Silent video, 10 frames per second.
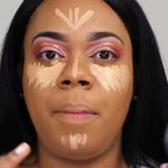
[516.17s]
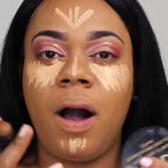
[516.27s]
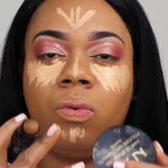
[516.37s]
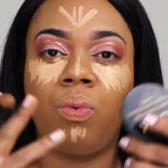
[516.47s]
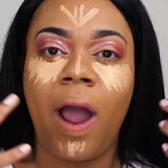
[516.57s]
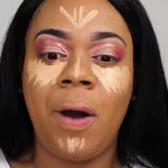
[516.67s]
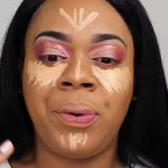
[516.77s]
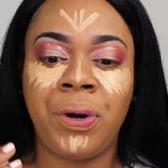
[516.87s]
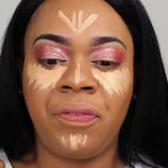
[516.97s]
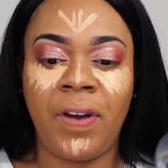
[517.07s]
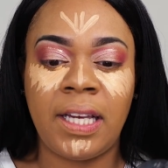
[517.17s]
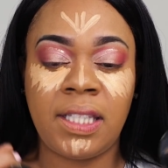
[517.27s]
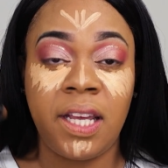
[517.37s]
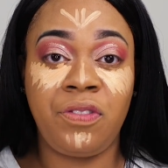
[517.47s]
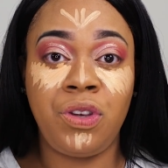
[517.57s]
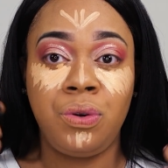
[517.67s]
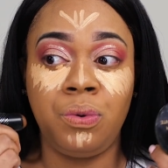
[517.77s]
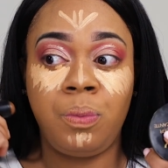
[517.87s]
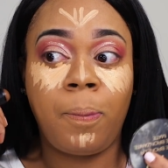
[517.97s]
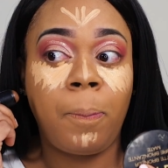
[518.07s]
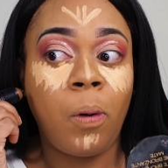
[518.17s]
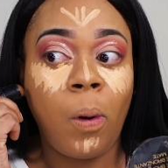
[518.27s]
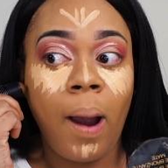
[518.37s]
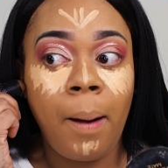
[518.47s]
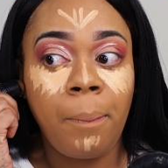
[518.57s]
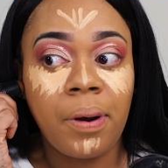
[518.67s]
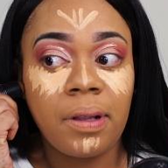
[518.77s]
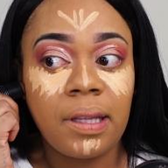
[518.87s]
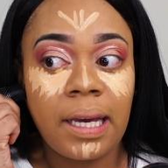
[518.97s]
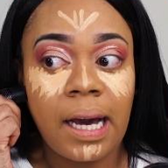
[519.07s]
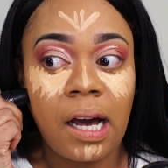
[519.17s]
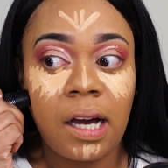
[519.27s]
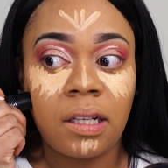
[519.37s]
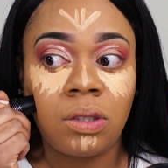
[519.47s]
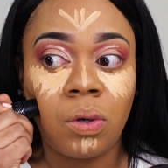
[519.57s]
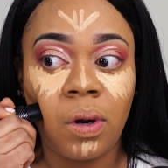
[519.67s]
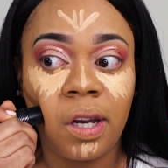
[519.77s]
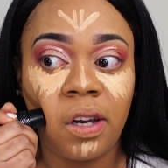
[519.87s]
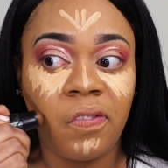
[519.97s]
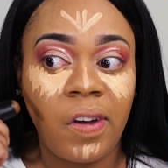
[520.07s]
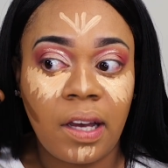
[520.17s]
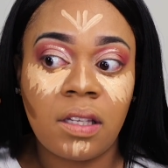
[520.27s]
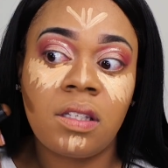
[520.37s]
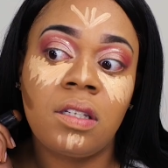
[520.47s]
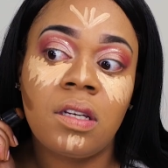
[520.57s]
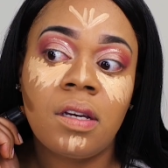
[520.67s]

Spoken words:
a rounder face, if you properly contour your face,